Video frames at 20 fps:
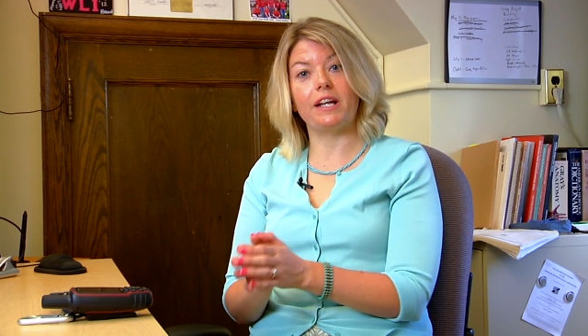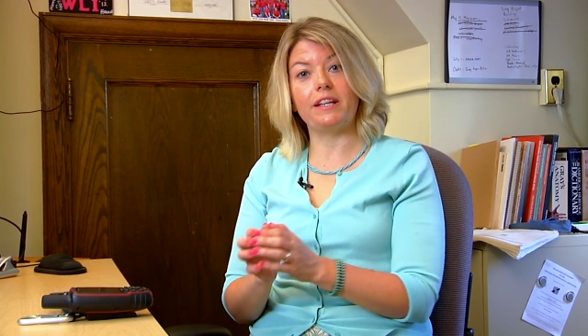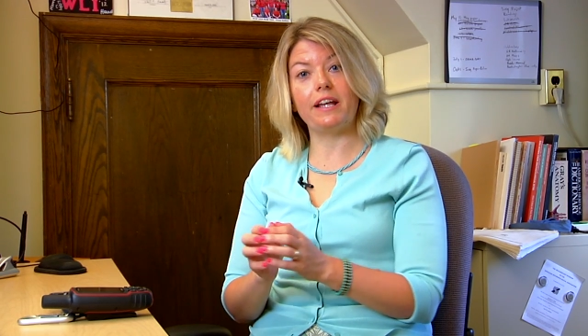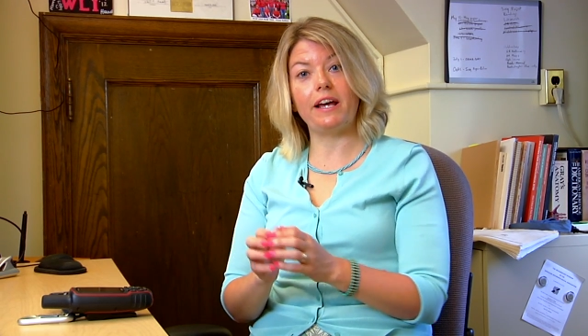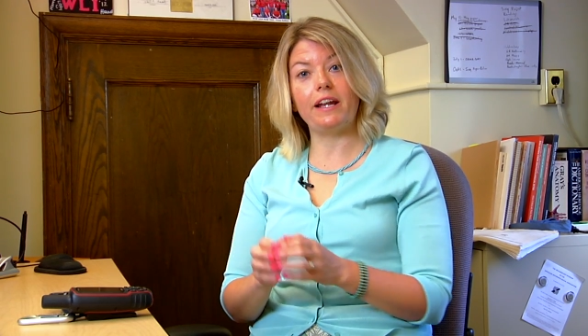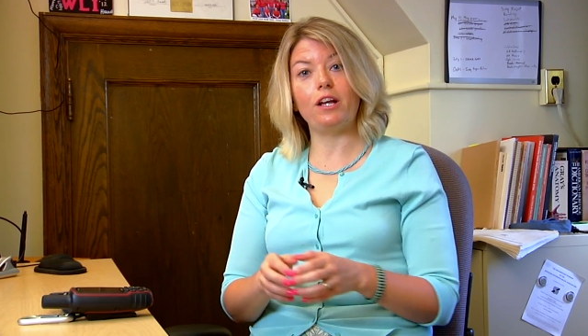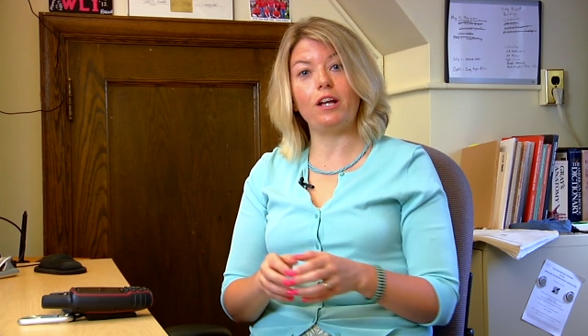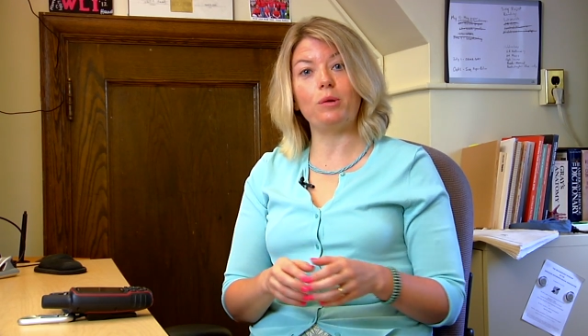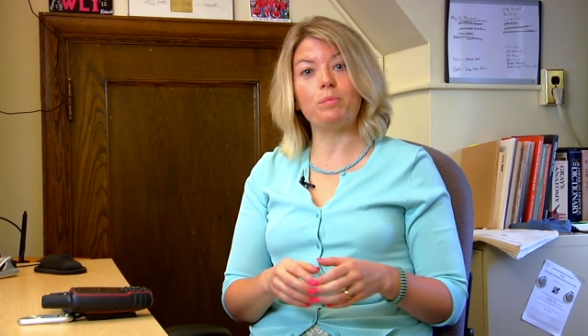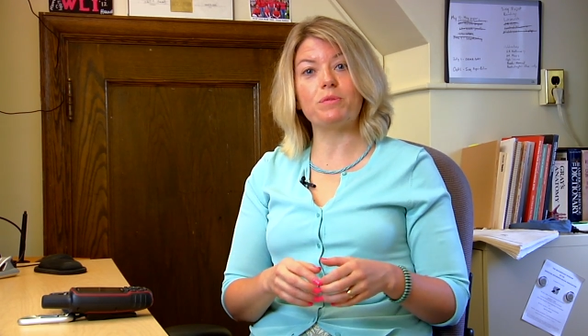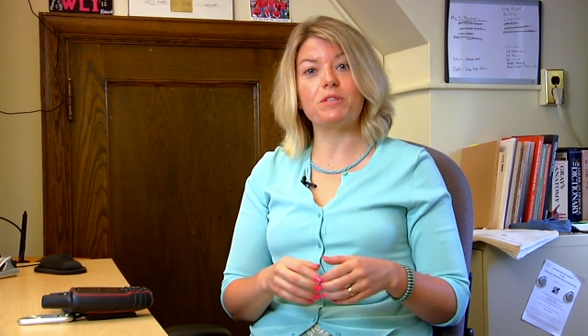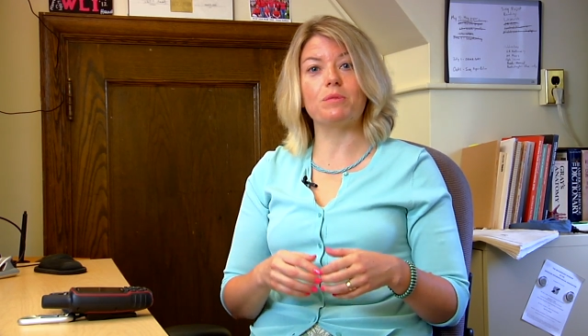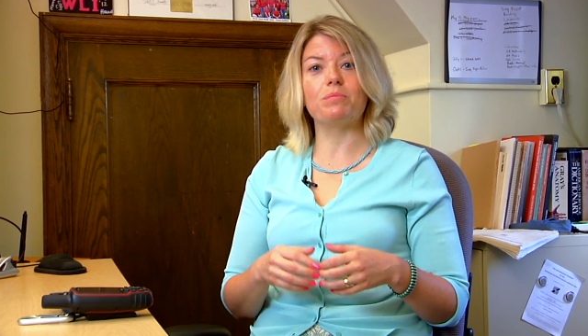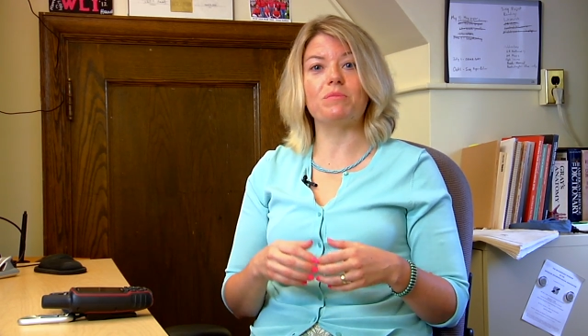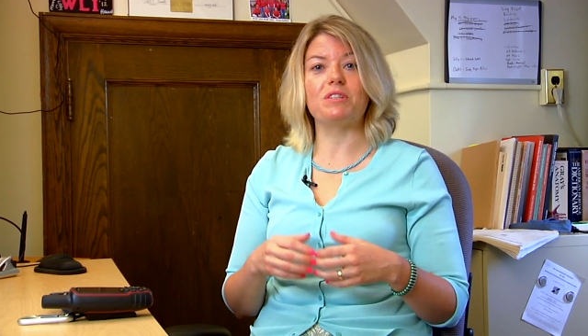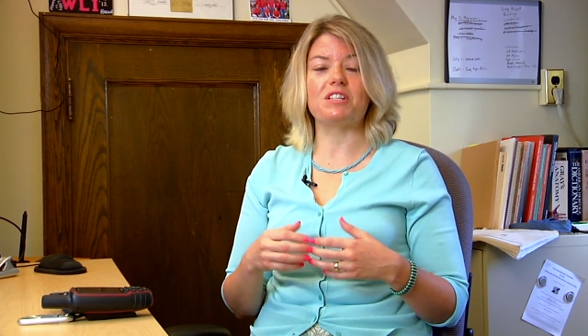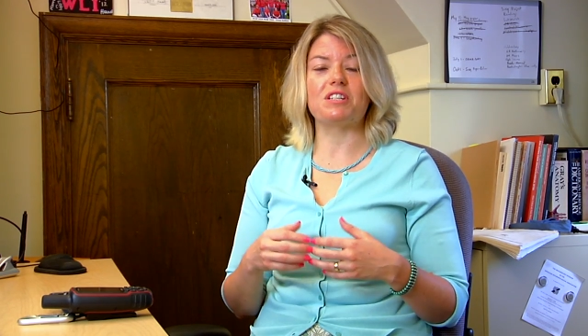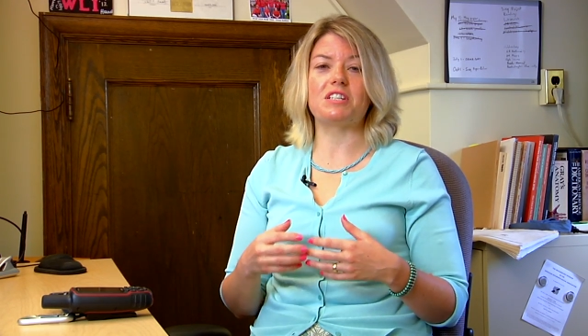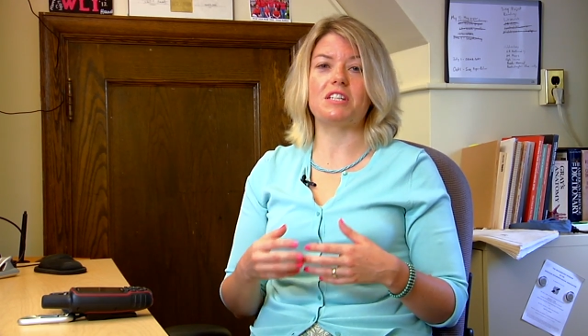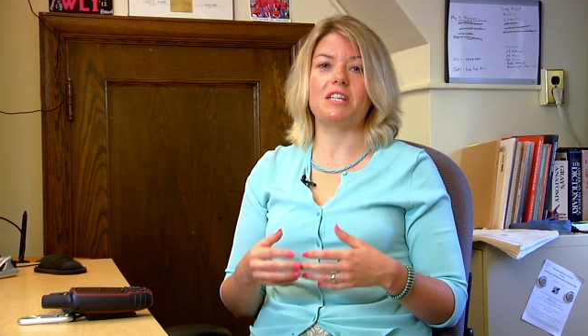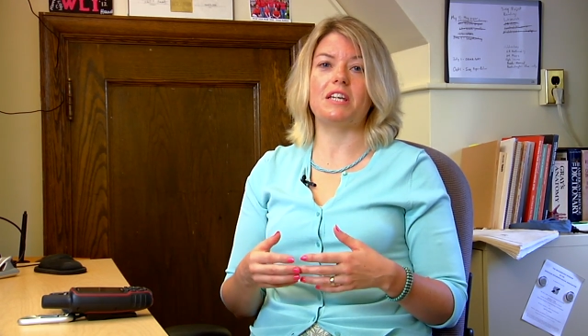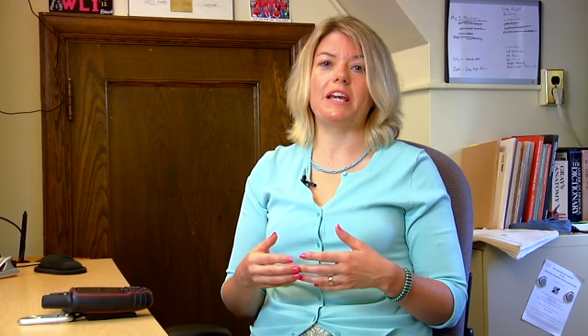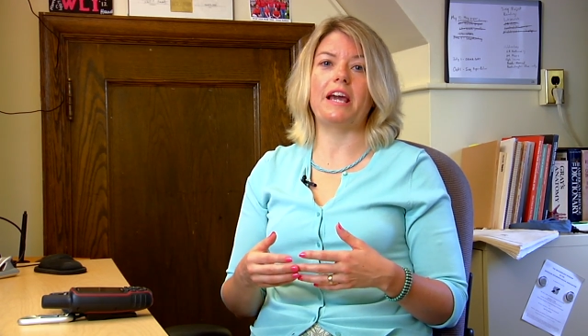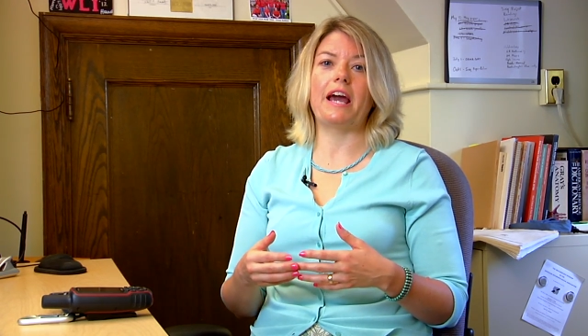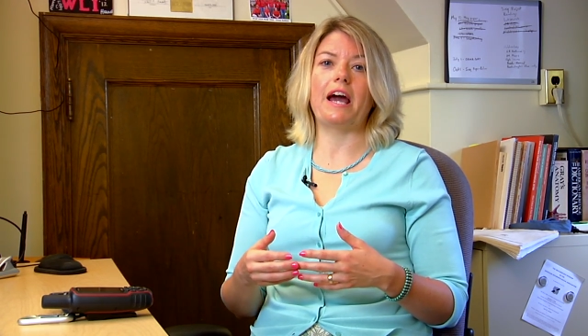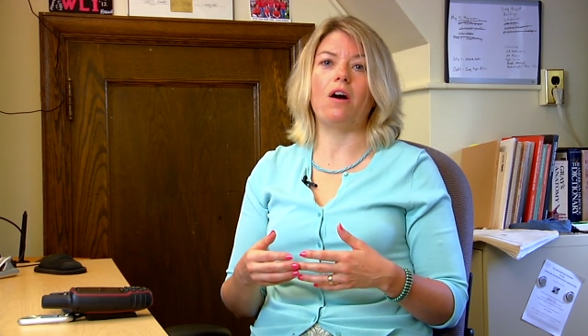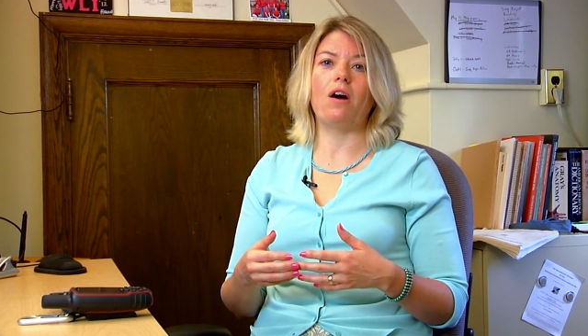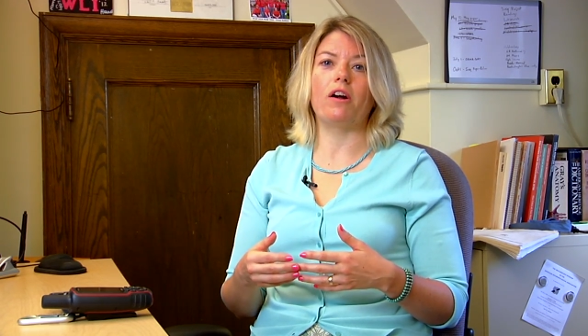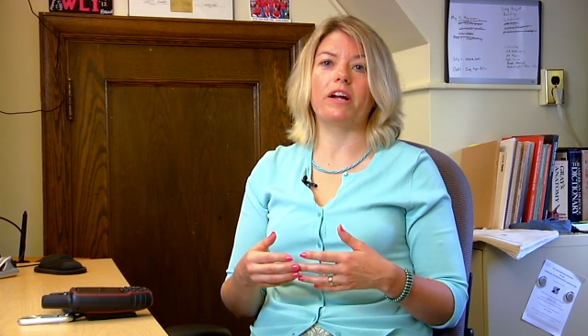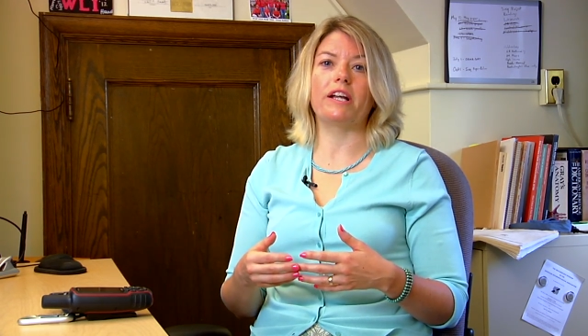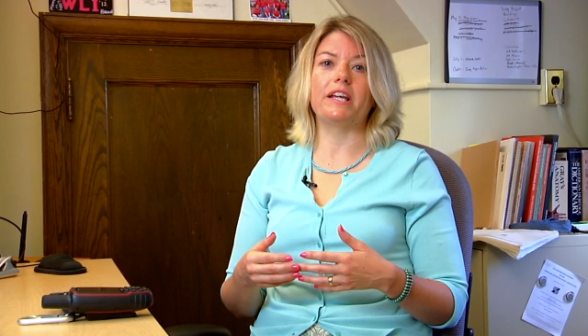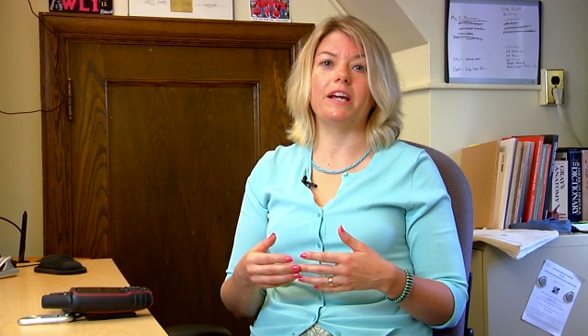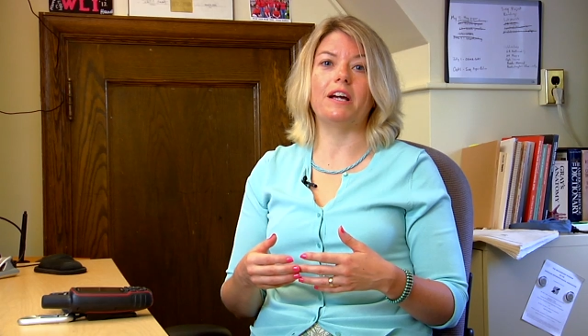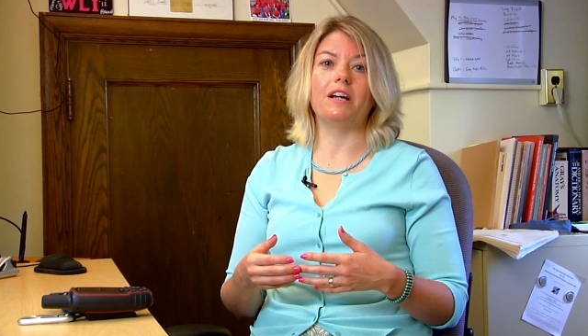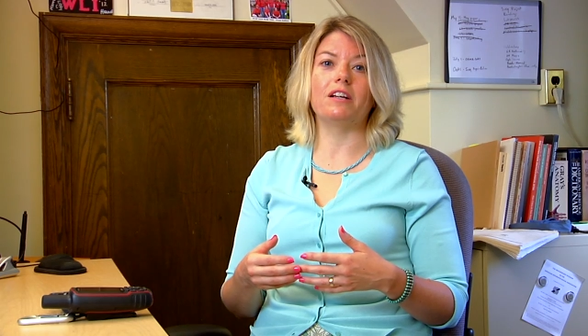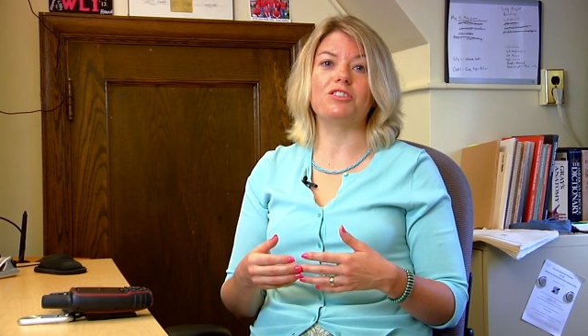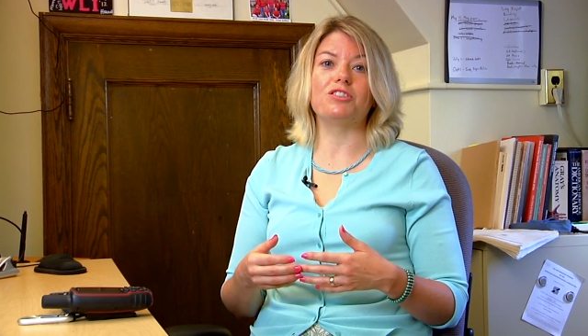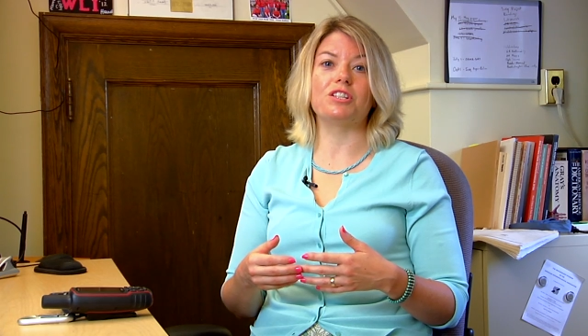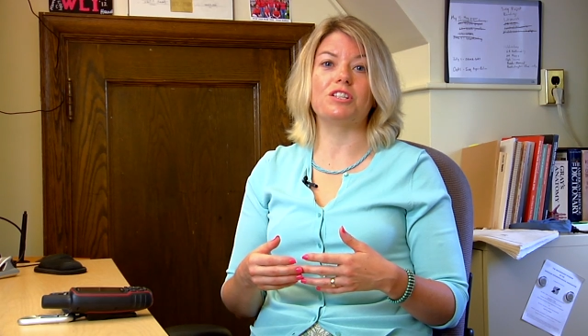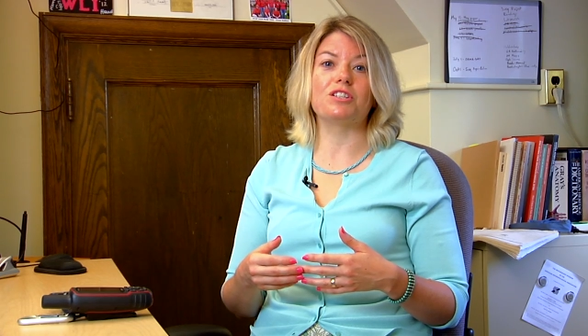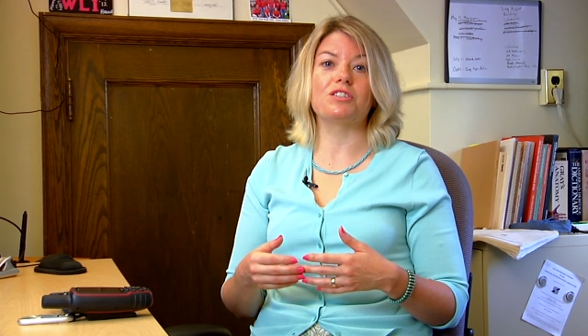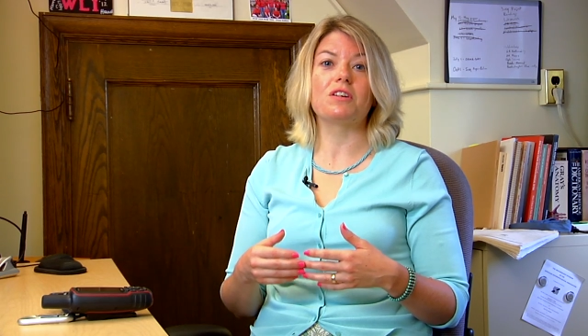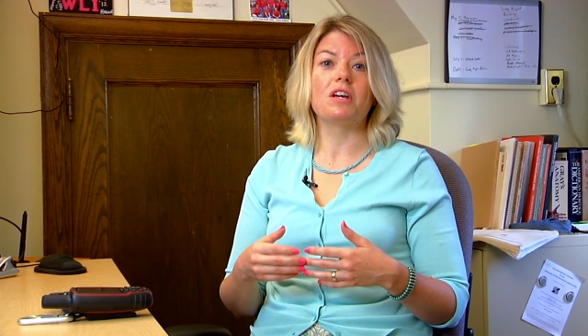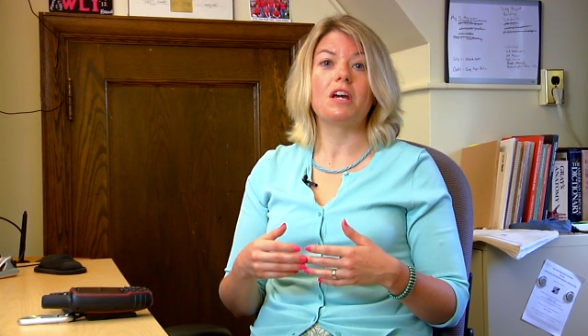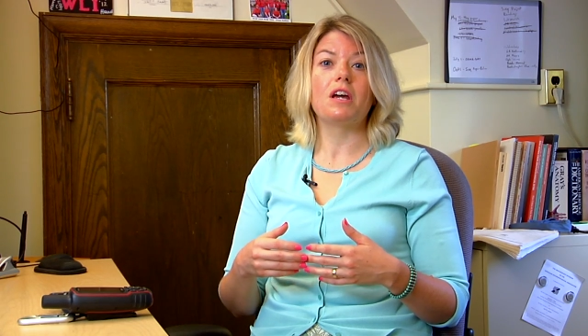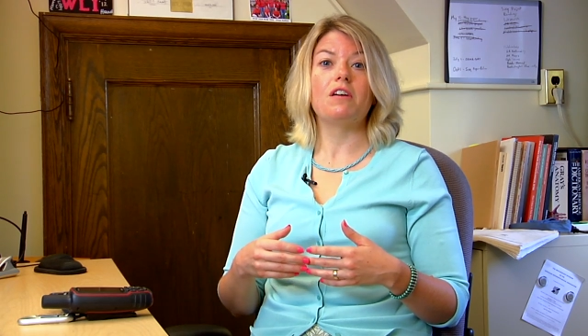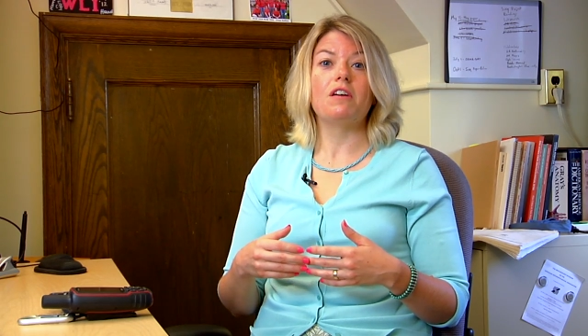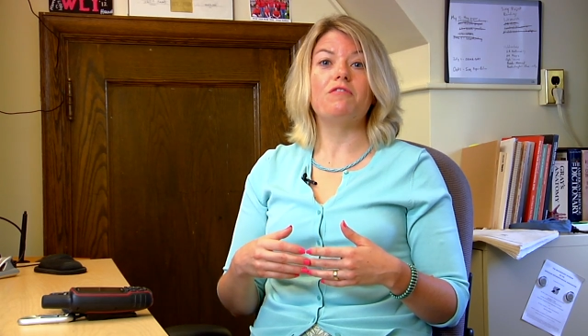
and that helps them to see how archaeology is